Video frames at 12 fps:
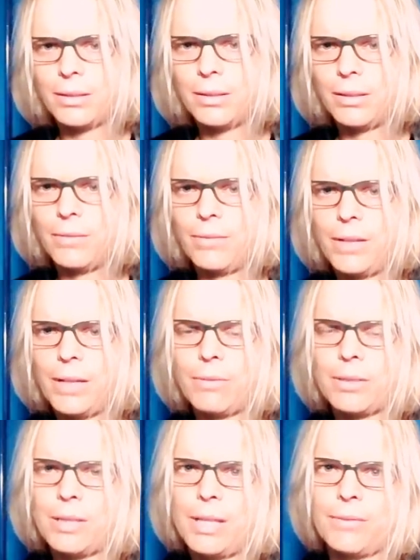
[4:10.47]
and the van
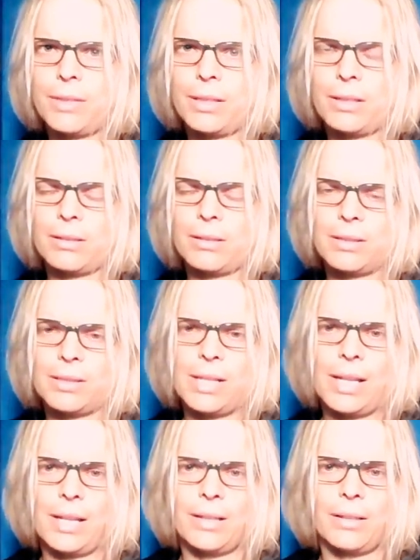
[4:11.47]
was left there,
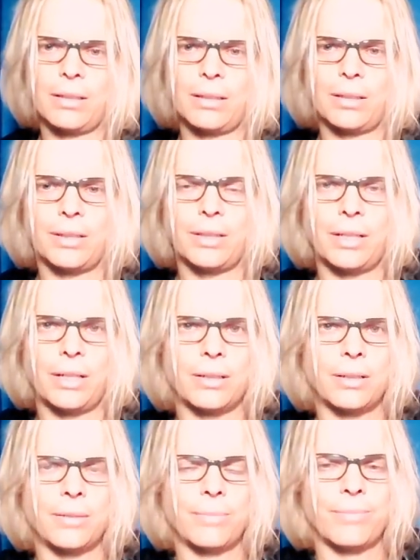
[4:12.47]
dead in the
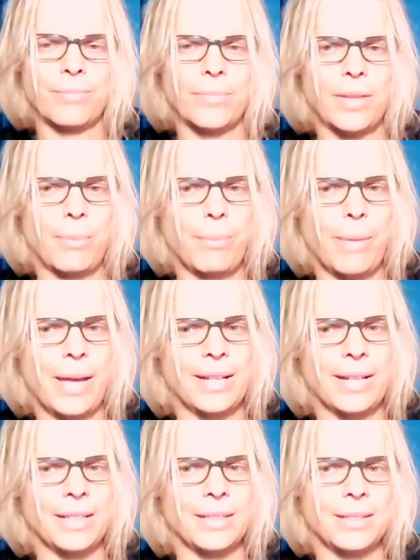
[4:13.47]
dark,
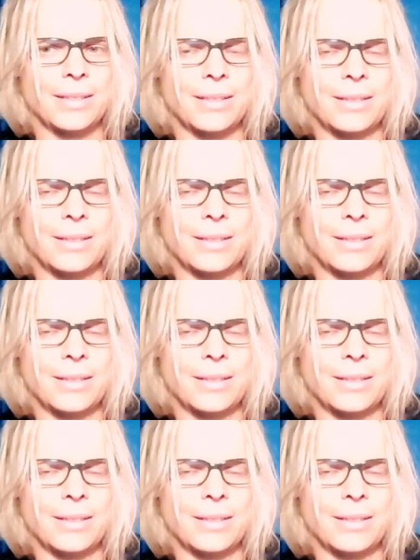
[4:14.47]
abandoned.